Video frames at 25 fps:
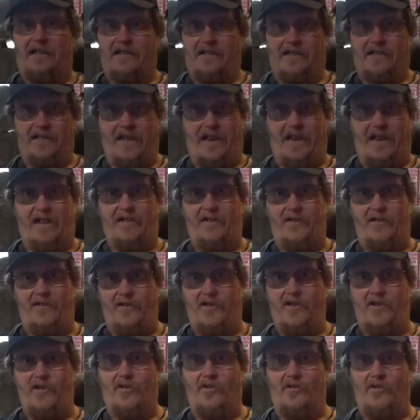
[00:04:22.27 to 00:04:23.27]
yeah,
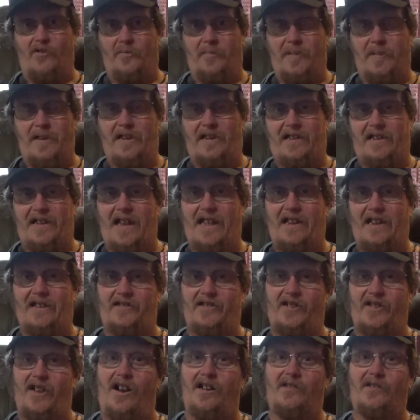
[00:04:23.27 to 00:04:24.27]
you're going to be kind of
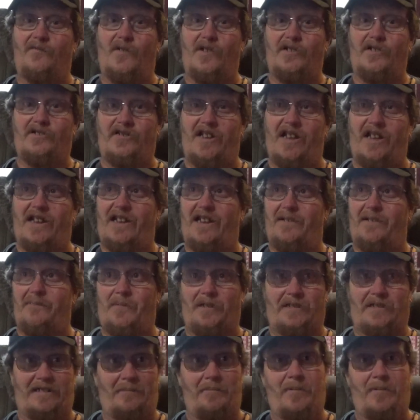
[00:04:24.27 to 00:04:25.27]
shocked for a second,
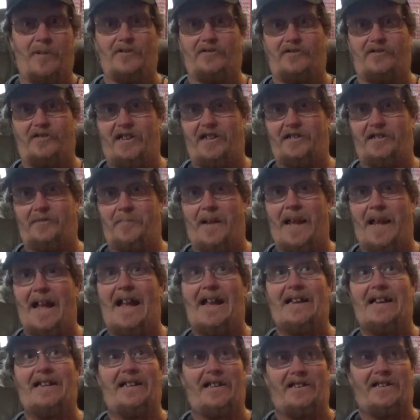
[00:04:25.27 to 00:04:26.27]
but the person that's
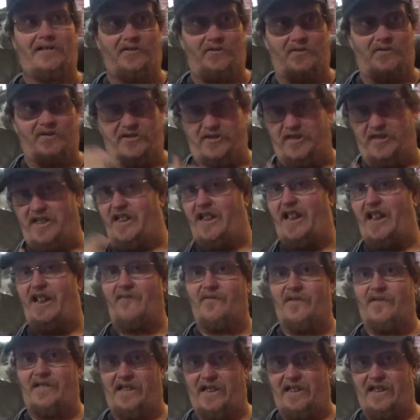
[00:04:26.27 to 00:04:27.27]
behind it is going to see
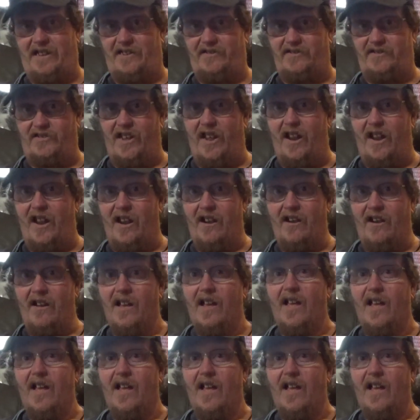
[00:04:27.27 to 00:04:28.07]
everything that's there.